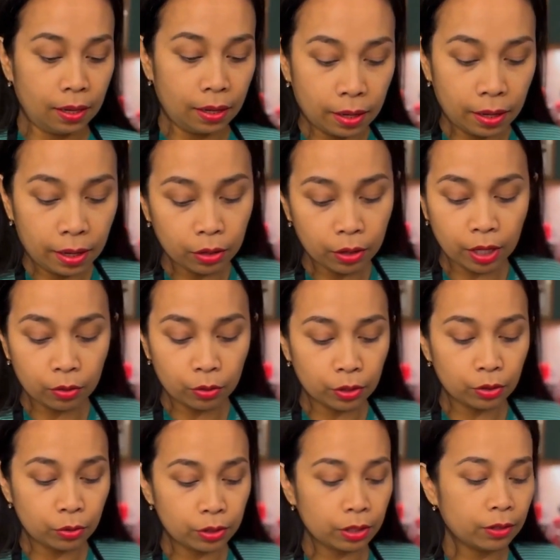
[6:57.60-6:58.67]
I thought I would
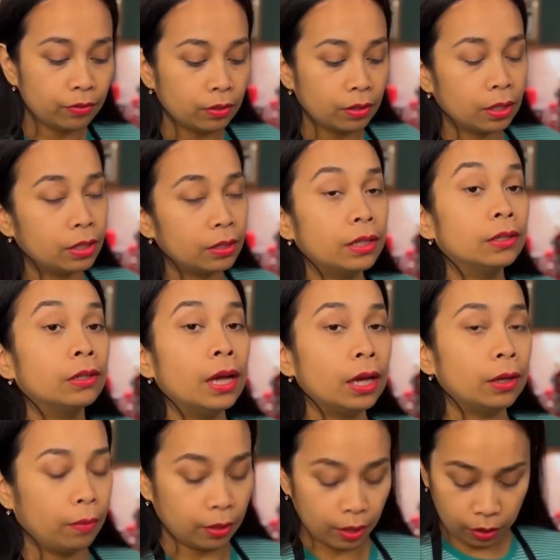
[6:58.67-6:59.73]
do it differently this
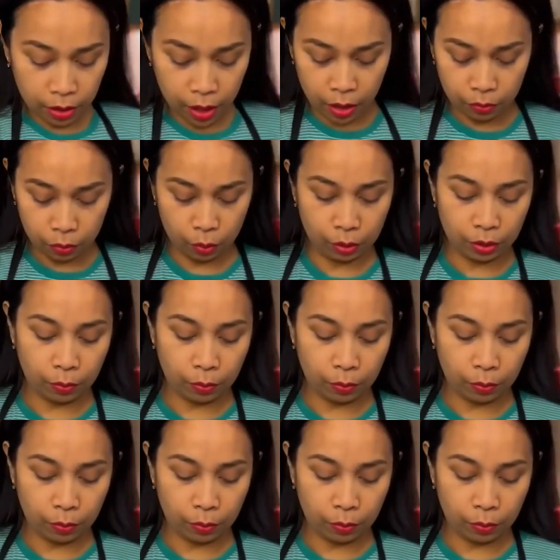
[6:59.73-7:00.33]
time because I, of course,